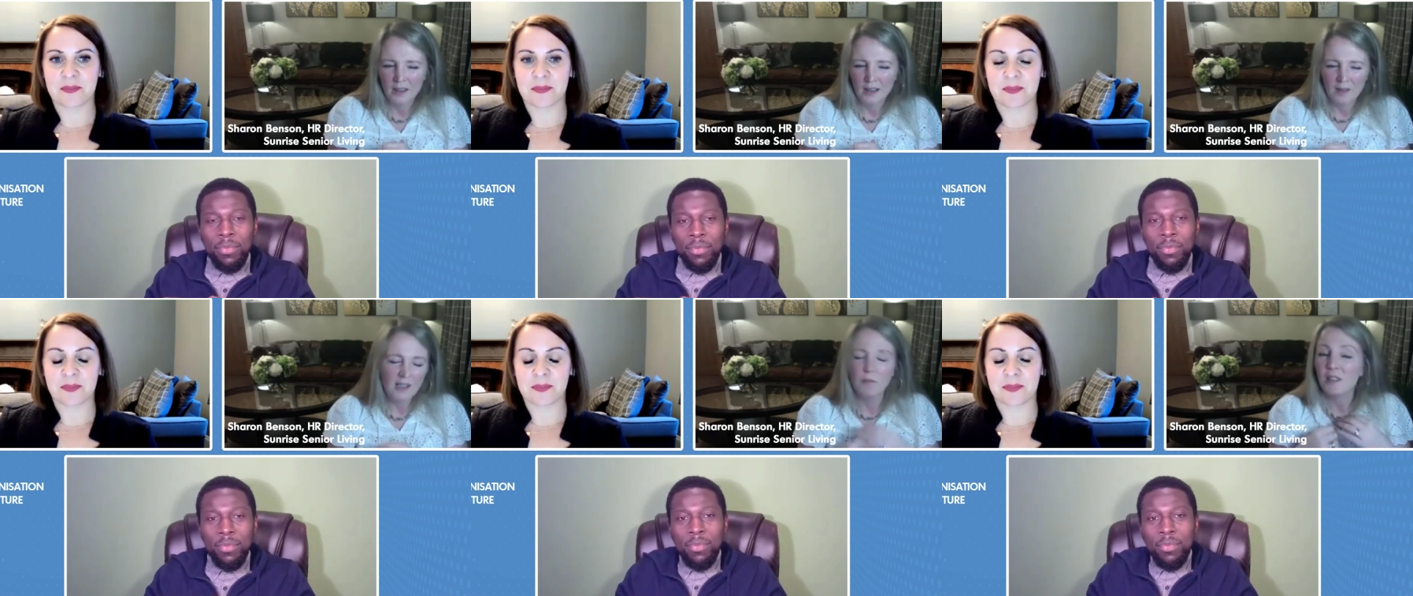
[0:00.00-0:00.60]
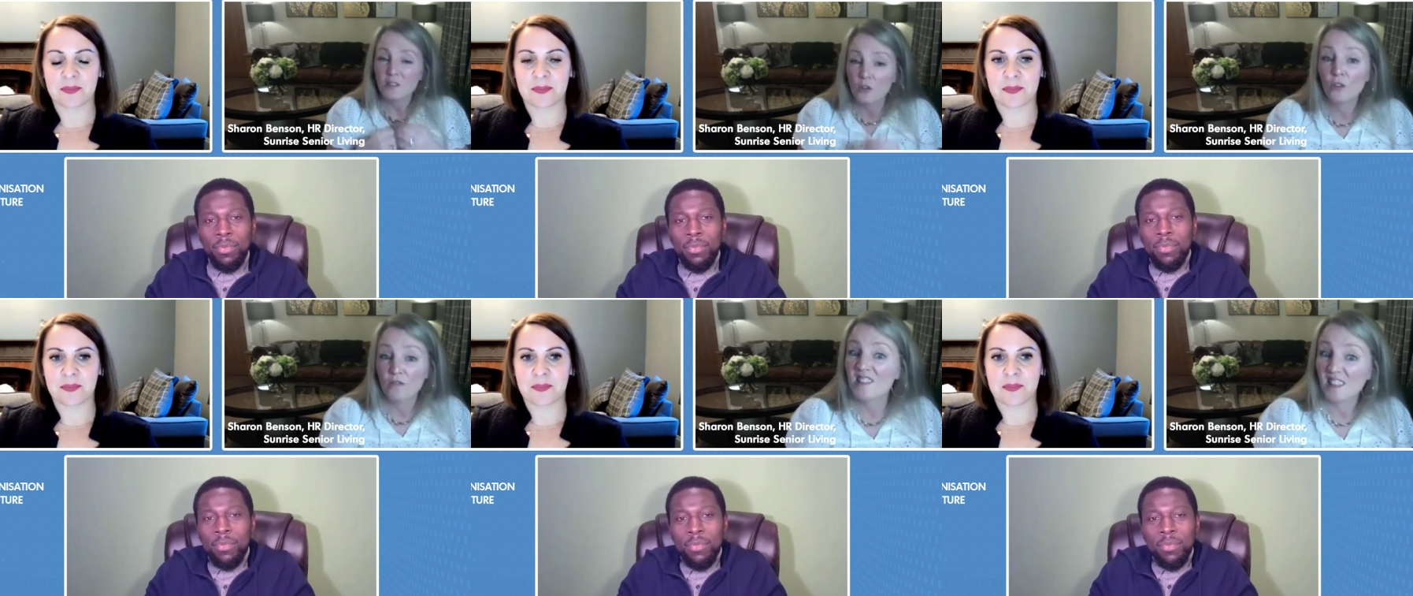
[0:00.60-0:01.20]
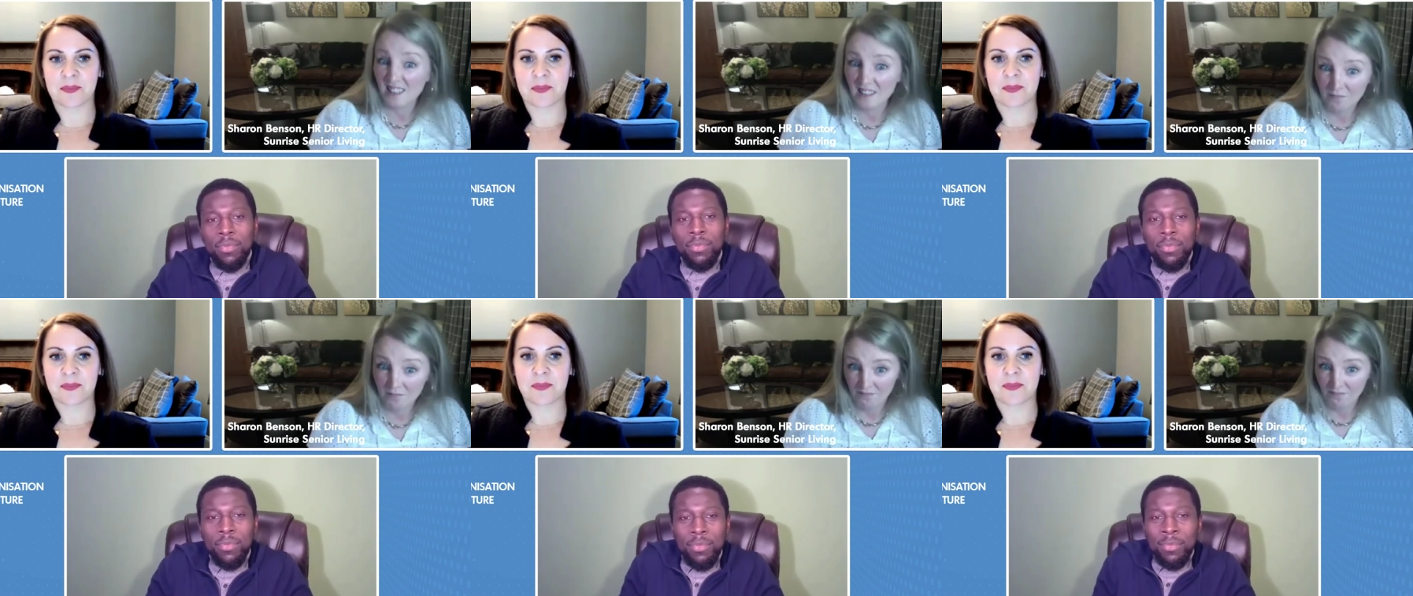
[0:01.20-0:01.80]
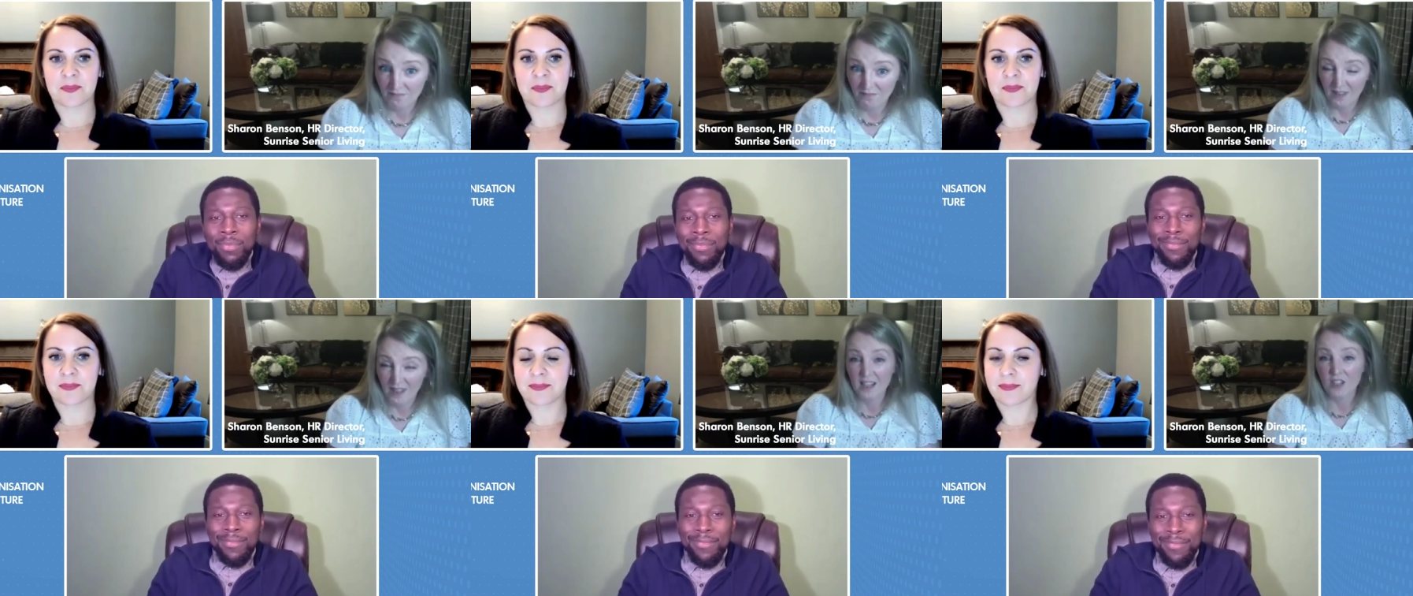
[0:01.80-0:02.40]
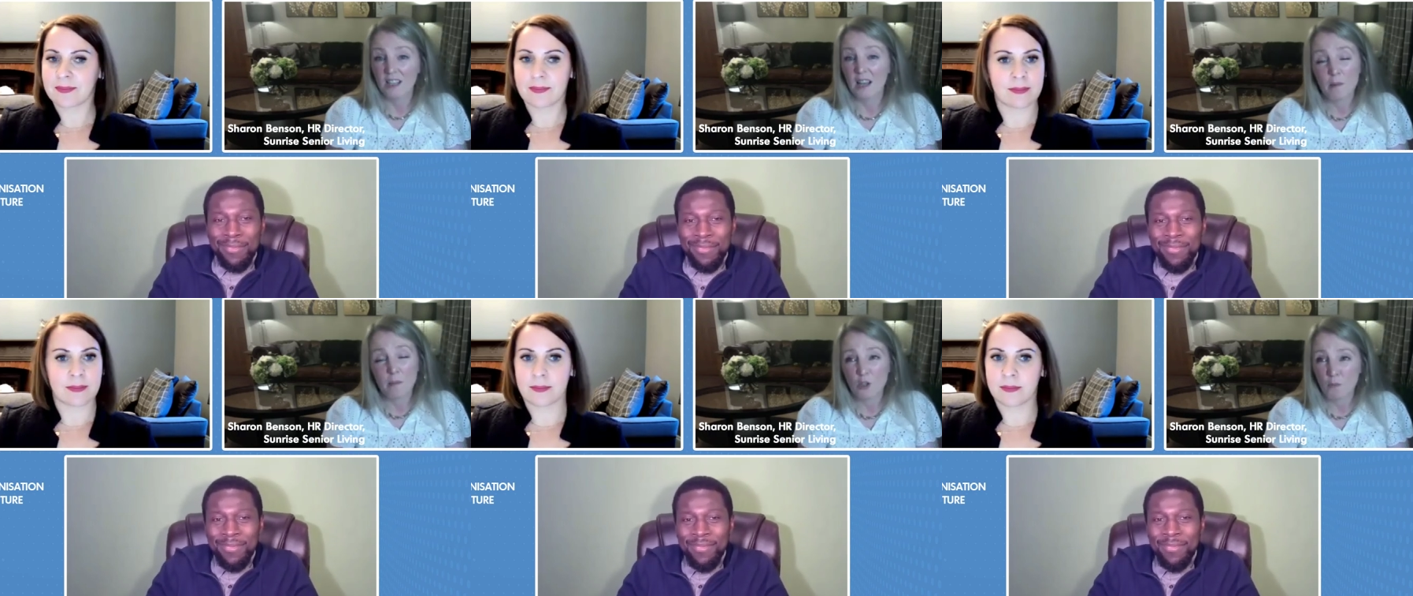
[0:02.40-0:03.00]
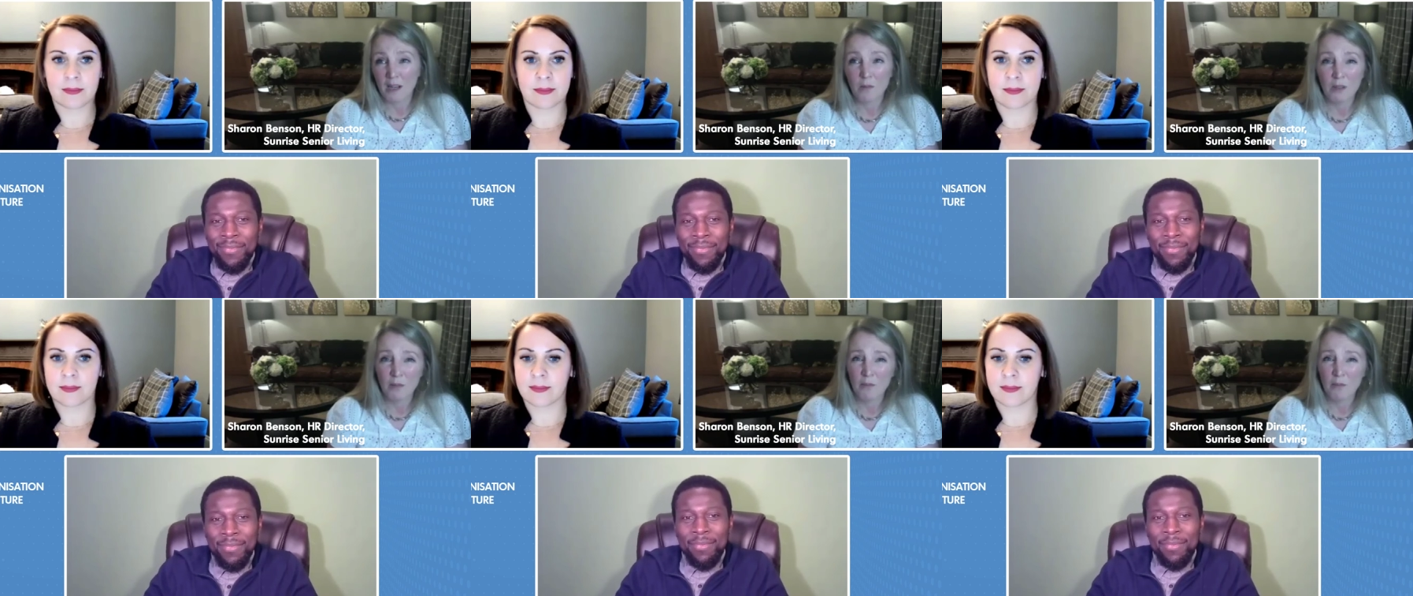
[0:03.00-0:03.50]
Speaker 1: I was like, well, let's call it resilient. And actually, Emma pushed back and went,